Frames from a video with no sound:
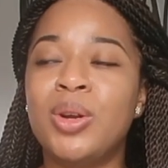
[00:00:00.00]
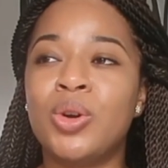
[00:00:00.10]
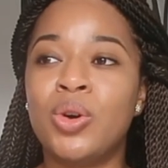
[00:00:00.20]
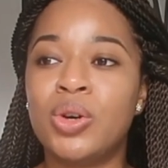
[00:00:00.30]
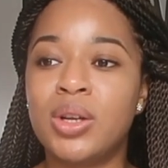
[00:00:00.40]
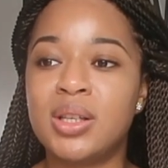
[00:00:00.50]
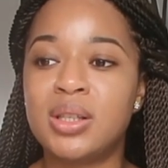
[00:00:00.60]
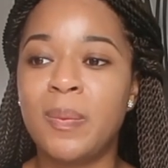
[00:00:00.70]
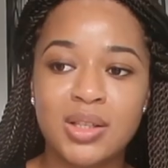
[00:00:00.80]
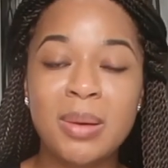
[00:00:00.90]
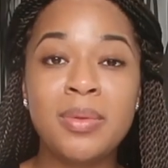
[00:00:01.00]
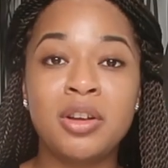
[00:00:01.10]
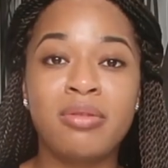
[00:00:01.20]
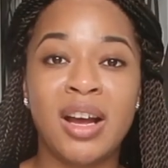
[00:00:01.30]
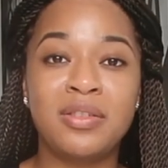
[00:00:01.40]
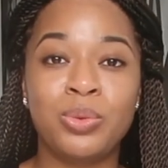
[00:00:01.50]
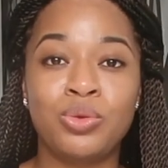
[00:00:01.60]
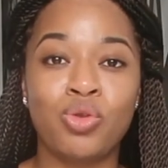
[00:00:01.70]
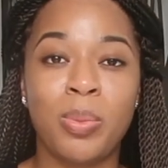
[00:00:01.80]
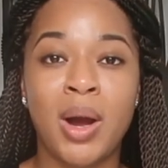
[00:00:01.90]
because some of the grafts would
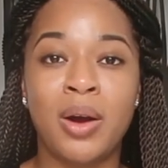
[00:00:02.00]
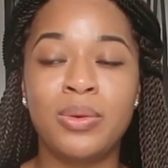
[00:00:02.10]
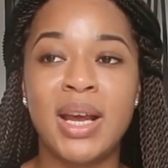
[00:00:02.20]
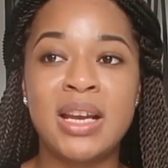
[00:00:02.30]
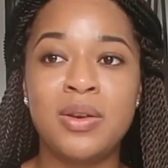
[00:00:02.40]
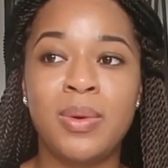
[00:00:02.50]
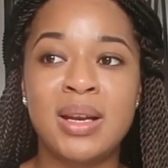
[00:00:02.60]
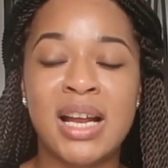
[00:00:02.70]
drop out anyway